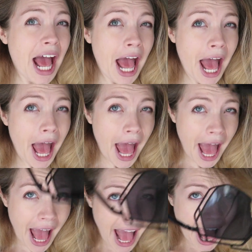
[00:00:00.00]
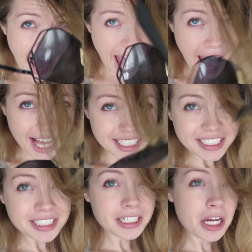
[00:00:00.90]
Ah!
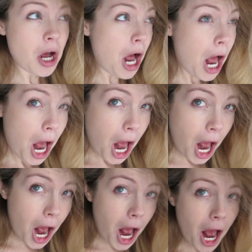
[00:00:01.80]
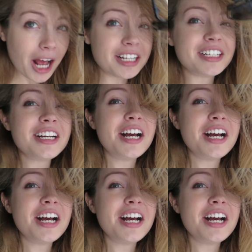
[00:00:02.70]
Ah!